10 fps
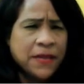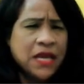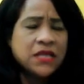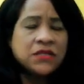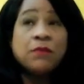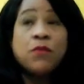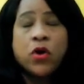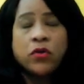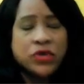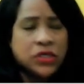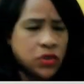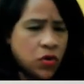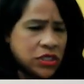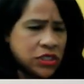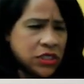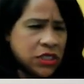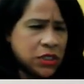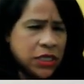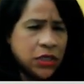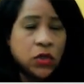Some more resources
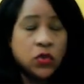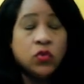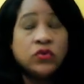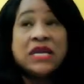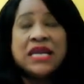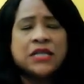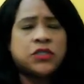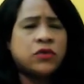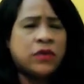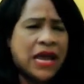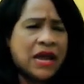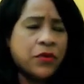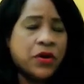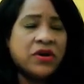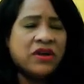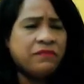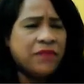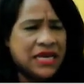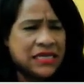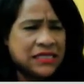include the National Library of
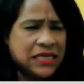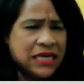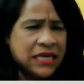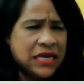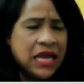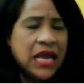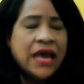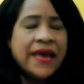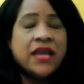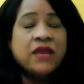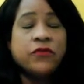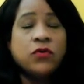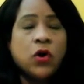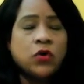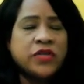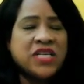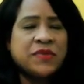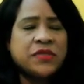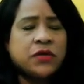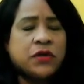Medicine. And if you go to this
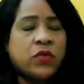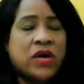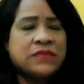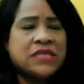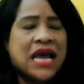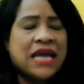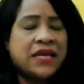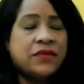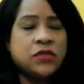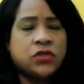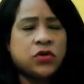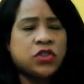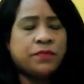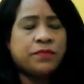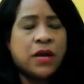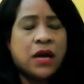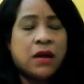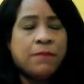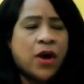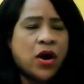particular website in the search
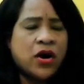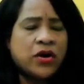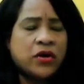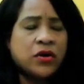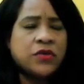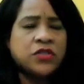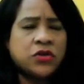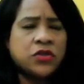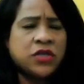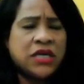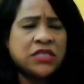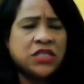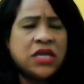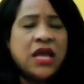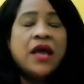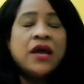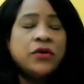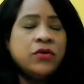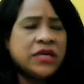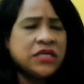bar of the search engine,
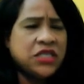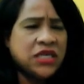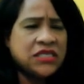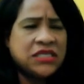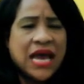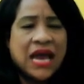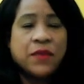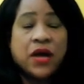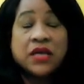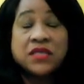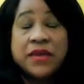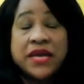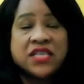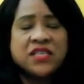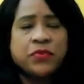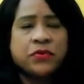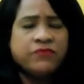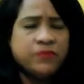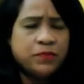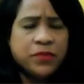you can just type cosmetics
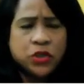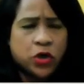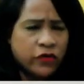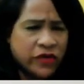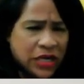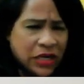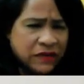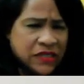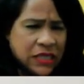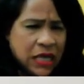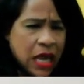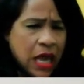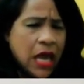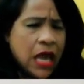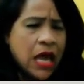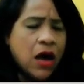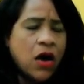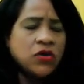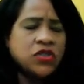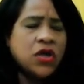preservatives.
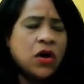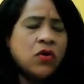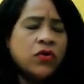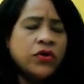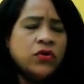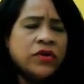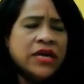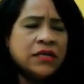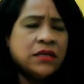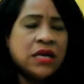Also, you can